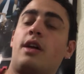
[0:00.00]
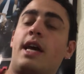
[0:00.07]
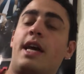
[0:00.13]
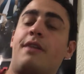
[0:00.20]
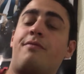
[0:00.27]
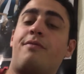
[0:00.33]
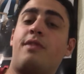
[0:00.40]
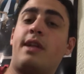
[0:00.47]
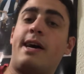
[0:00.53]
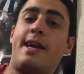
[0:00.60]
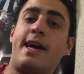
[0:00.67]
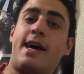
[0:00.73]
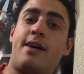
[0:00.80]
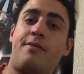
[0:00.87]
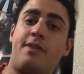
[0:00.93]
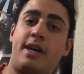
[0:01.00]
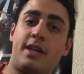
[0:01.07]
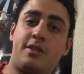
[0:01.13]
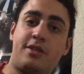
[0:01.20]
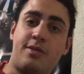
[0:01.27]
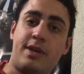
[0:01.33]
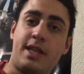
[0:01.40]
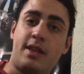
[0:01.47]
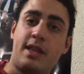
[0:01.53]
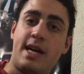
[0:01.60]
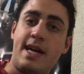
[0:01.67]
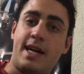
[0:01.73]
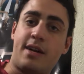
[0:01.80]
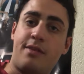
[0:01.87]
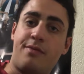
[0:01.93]
a flat affect, so a
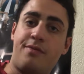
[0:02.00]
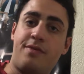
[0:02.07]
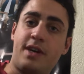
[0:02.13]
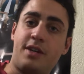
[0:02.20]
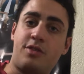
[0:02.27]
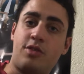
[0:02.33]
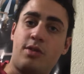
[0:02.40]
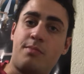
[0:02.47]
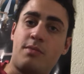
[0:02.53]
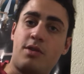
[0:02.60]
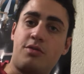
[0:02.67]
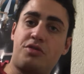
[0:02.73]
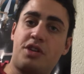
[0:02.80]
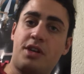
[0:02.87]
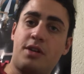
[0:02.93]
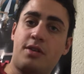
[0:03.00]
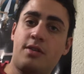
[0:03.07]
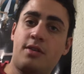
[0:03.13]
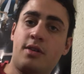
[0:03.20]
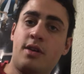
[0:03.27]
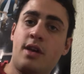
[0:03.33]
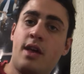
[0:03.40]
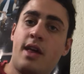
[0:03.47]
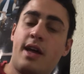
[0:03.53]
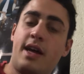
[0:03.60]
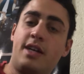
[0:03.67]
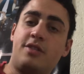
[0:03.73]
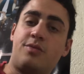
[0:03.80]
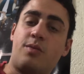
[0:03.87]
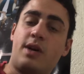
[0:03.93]
lack of facial emotion,
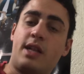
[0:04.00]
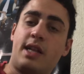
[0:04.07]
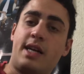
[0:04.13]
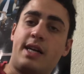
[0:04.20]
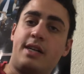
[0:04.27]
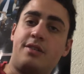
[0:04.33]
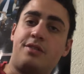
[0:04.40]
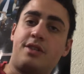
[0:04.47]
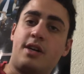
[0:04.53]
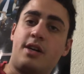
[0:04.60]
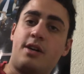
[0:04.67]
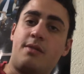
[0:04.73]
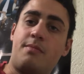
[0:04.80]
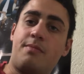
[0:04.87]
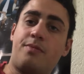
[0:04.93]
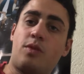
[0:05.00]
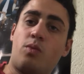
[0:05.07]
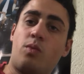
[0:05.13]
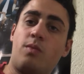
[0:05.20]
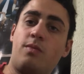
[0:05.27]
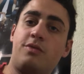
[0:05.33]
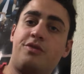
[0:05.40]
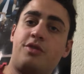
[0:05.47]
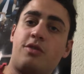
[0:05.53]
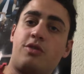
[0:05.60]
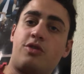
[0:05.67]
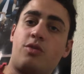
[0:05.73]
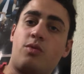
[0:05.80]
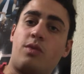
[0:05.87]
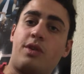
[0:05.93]
as well as
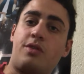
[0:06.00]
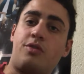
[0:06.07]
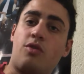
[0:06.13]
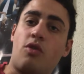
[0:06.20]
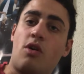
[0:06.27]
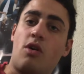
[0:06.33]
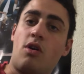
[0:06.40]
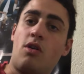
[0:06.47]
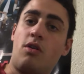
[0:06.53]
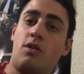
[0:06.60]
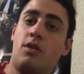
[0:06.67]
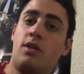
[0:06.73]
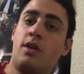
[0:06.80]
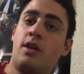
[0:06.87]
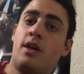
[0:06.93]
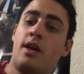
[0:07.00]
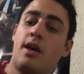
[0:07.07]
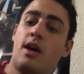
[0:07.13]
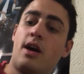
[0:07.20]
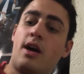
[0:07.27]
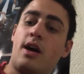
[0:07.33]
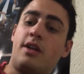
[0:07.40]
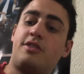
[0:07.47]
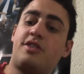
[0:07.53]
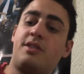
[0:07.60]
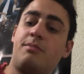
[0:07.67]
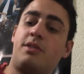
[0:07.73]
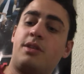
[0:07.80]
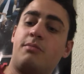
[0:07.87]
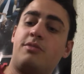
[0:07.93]
social withdrawal,
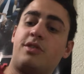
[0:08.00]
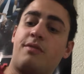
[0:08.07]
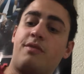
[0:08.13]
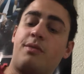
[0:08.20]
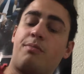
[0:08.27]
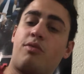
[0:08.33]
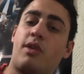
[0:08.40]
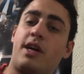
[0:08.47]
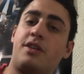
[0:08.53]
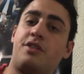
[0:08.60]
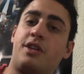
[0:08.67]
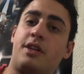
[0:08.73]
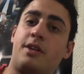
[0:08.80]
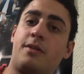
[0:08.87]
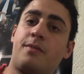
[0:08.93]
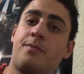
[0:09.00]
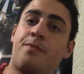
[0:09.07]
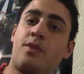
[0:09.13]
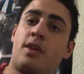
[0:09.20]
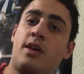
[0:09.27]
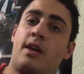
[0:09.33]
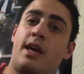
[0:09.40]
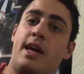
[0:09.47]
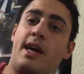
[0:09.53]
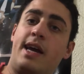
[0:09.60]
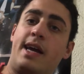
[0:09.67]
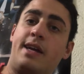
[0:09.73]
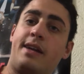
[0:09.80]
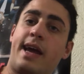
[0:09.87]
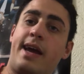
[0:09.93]
symptoms of depression,
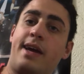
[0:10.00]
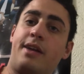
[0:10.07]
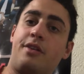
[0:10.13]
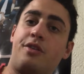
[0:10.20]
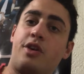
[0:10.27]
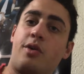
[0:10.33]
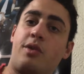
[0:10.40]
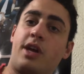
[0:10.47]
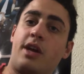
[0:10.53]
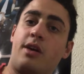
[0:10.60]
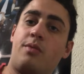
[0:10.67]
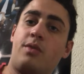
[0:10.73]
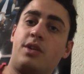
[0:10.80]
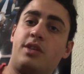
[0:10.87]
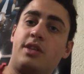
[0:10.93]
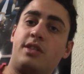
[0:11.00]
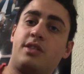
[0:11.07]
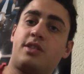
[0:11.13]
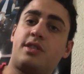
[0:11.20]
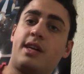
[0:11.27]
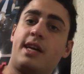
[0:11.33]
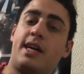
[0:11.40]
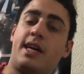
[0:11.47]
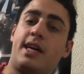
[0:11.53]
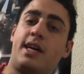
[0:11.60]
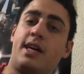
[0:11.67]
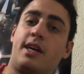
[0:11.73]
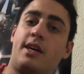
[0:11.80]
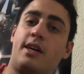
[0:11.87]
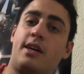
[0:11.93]
and anhedonia, which is
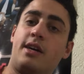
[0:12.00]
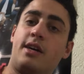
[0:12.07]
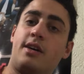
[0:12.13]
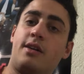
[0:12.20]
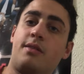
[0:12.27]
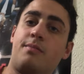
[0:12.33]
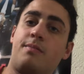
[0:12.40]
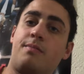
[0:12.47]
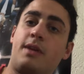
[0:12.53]
an